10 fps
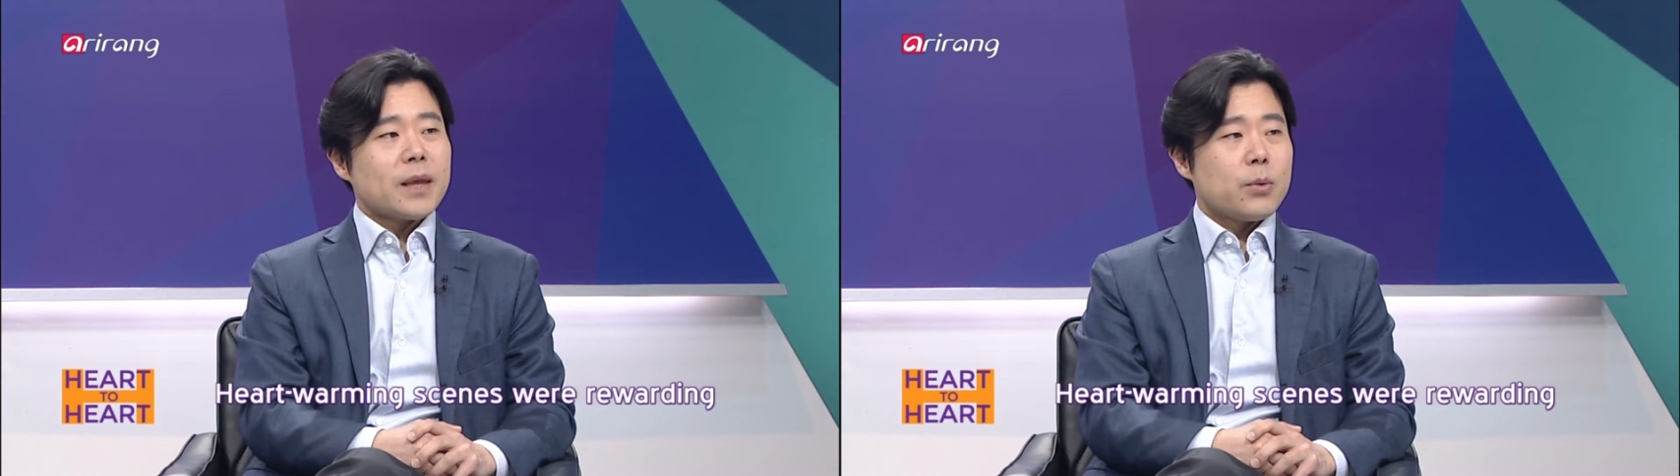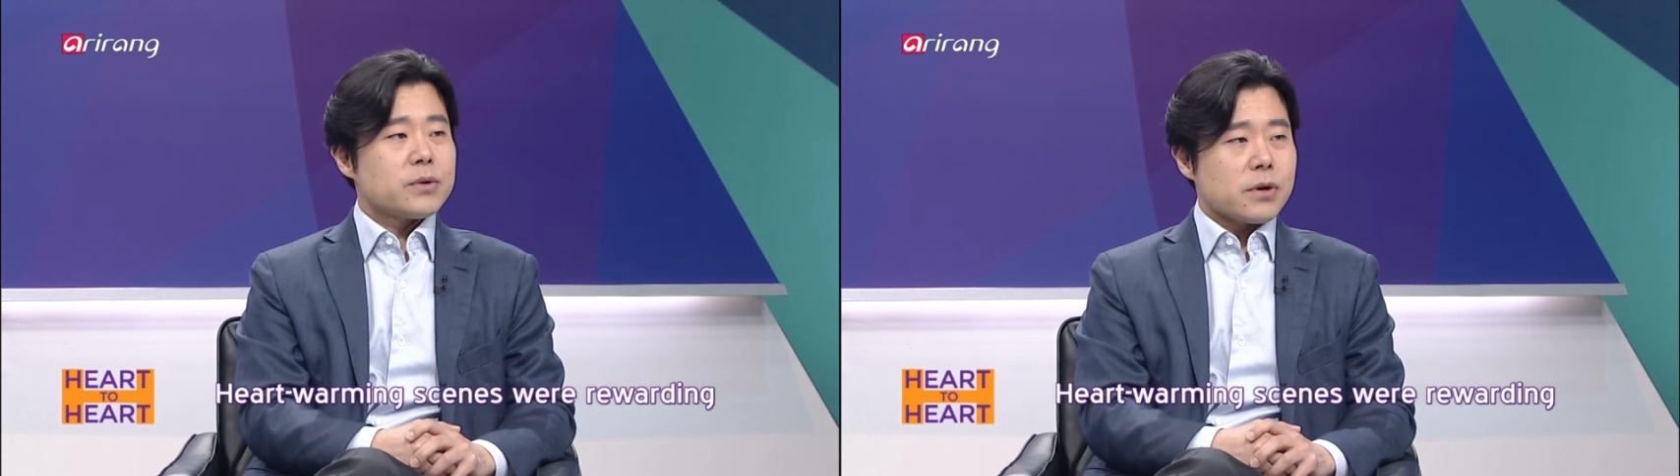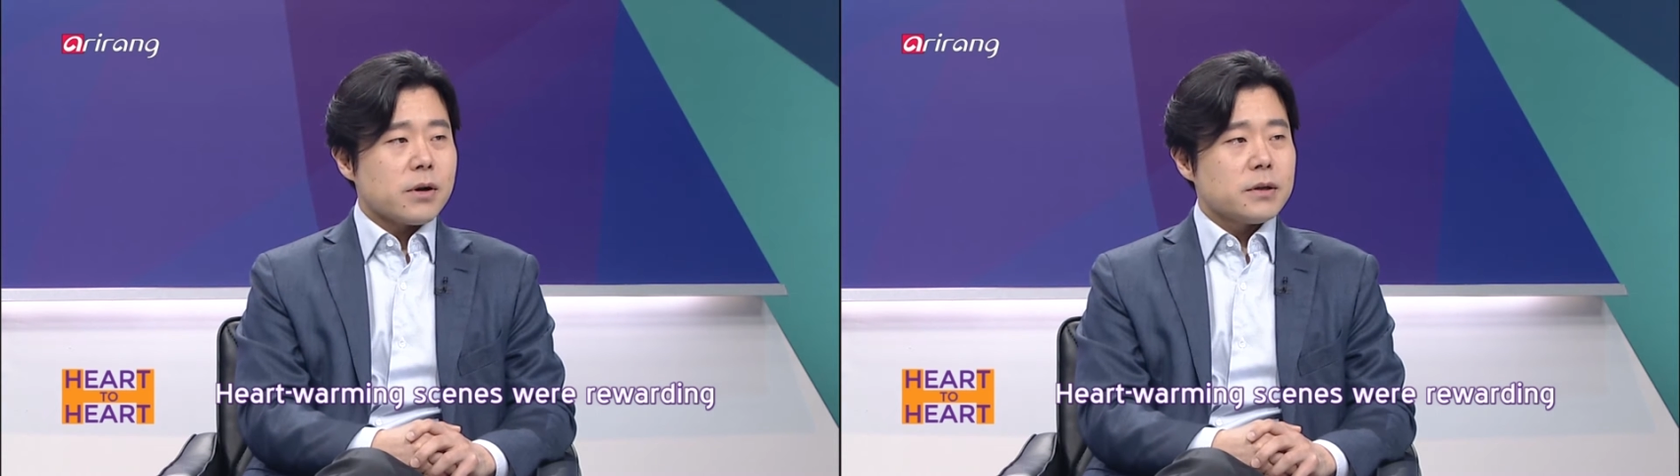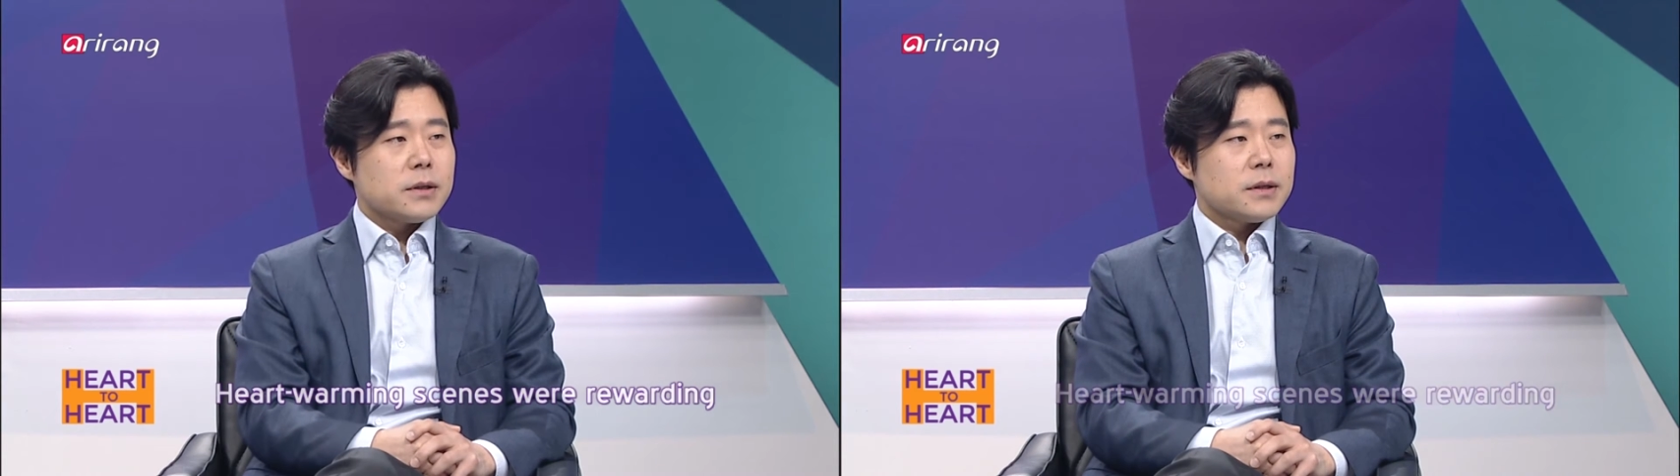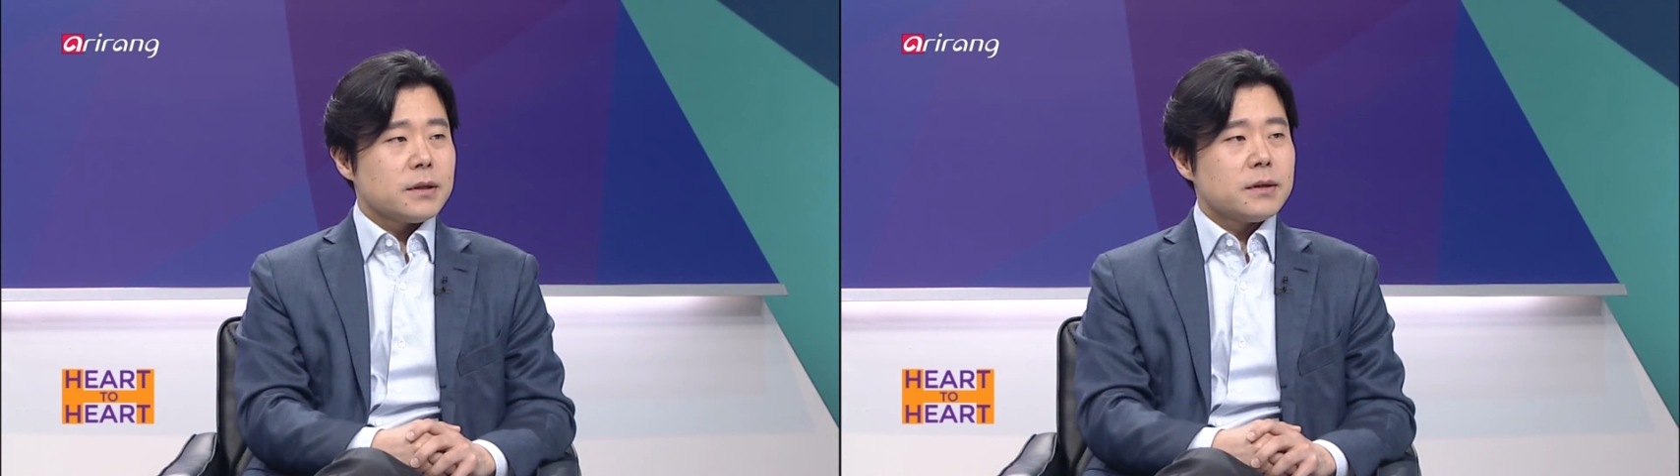It was hard,
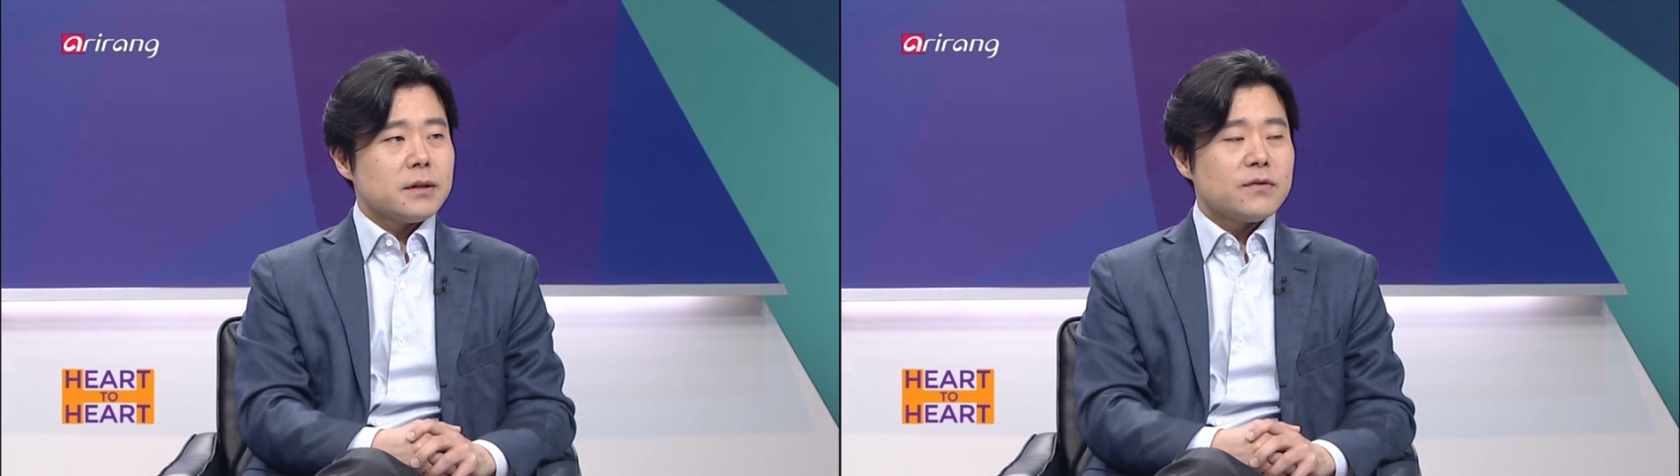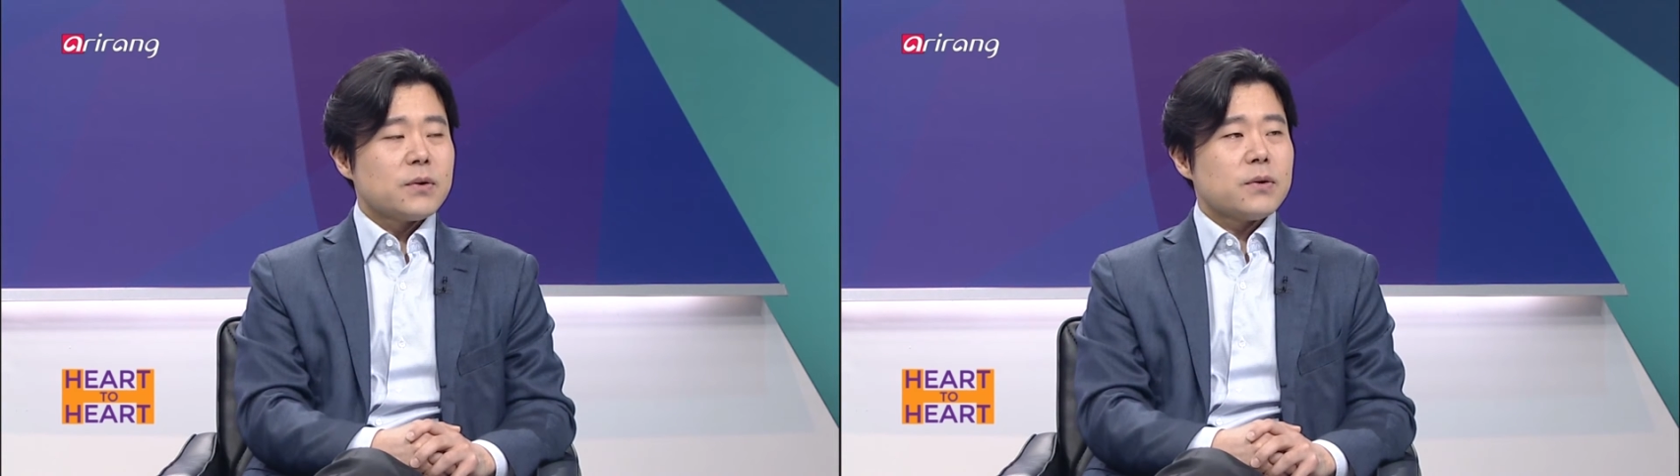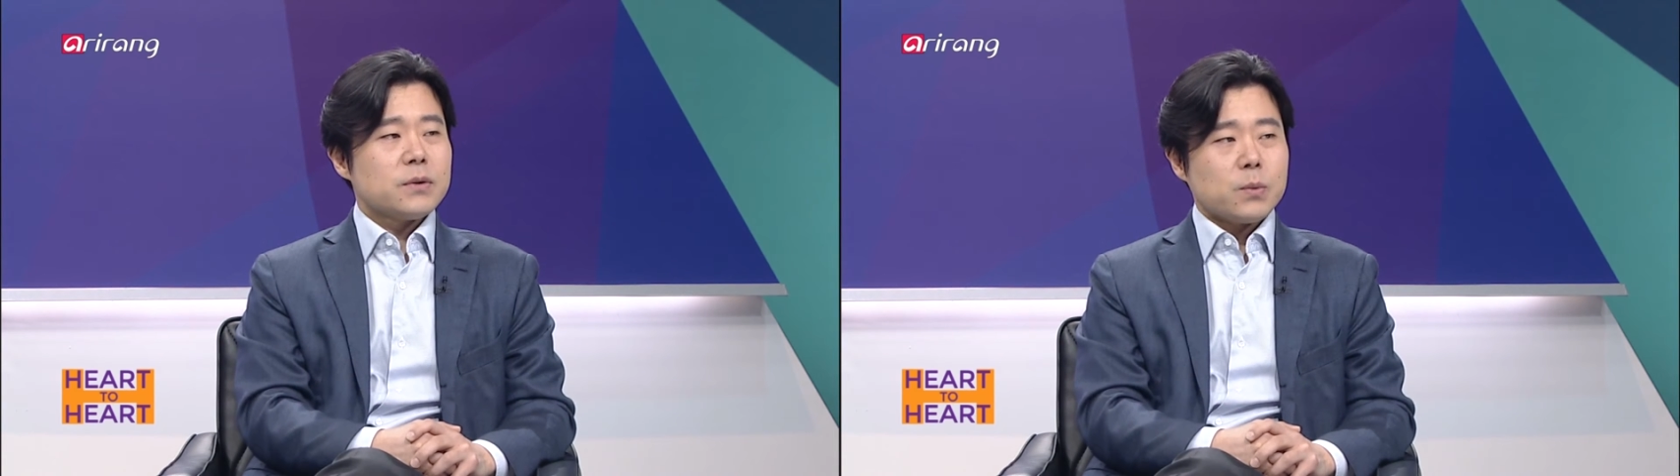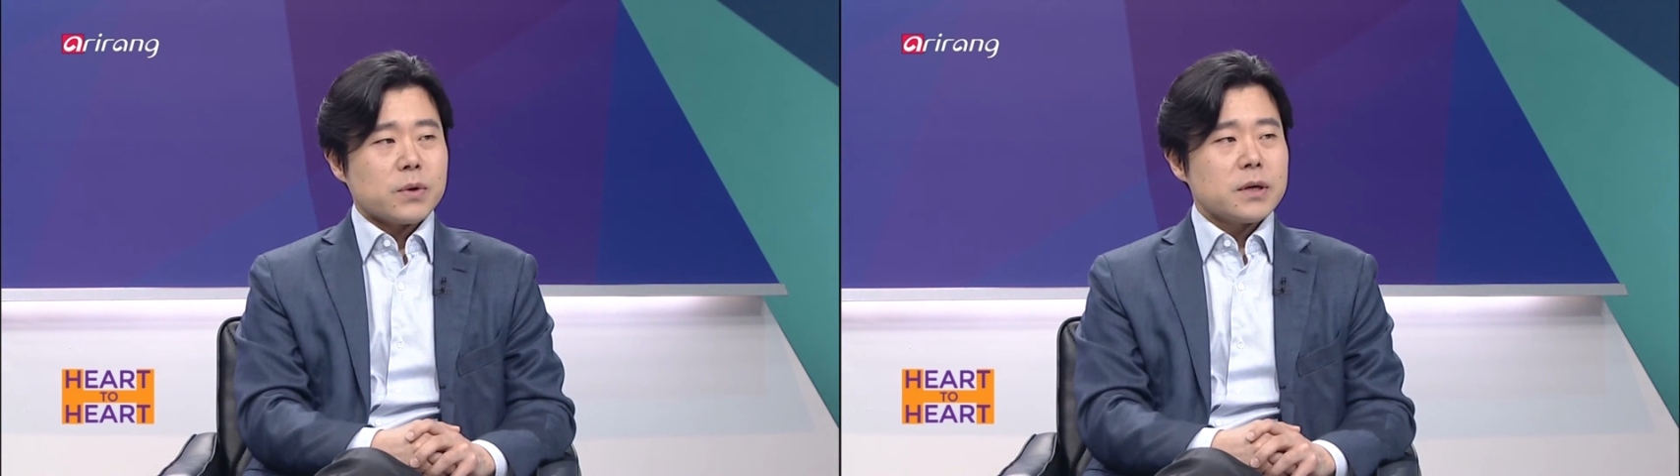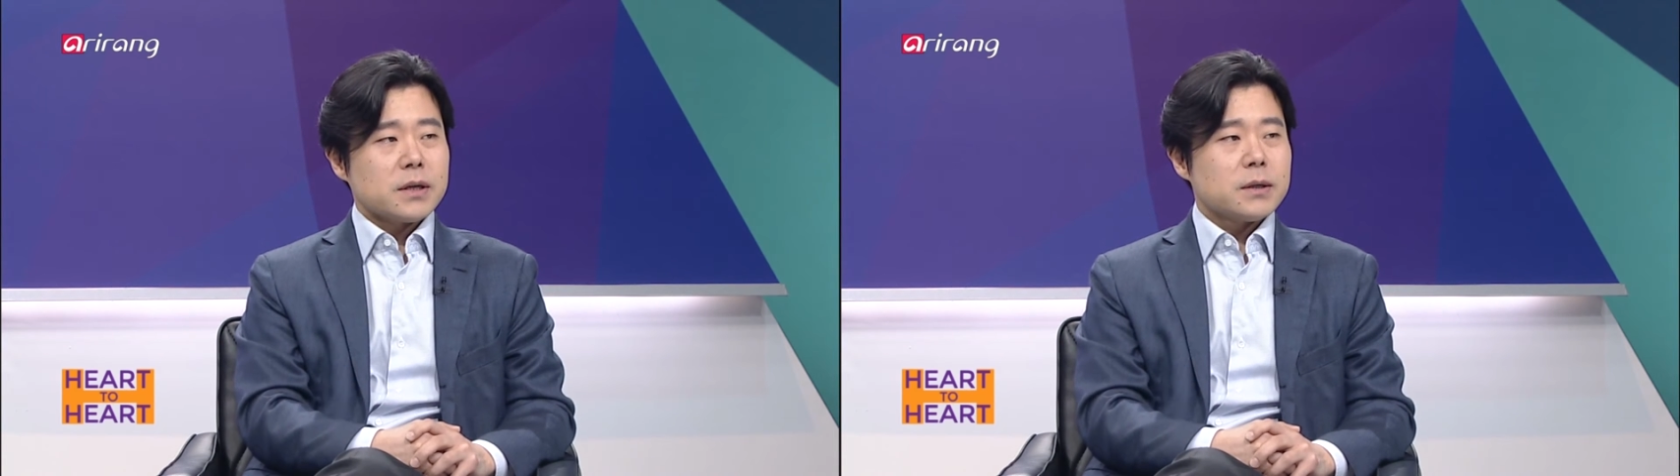difficult
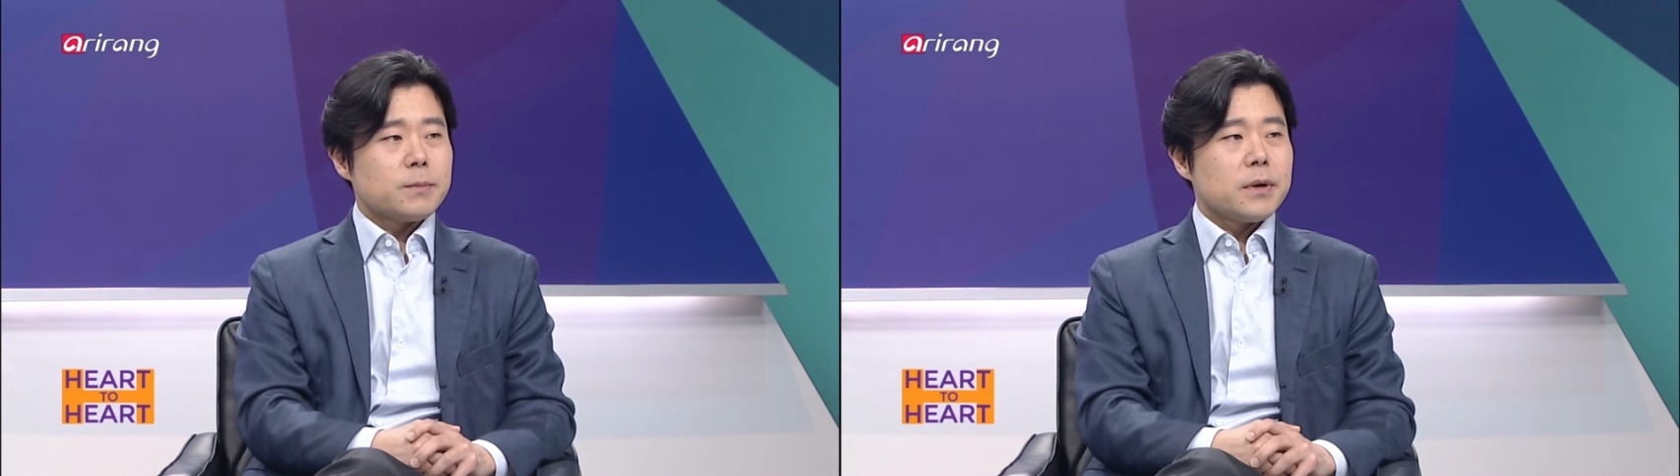work,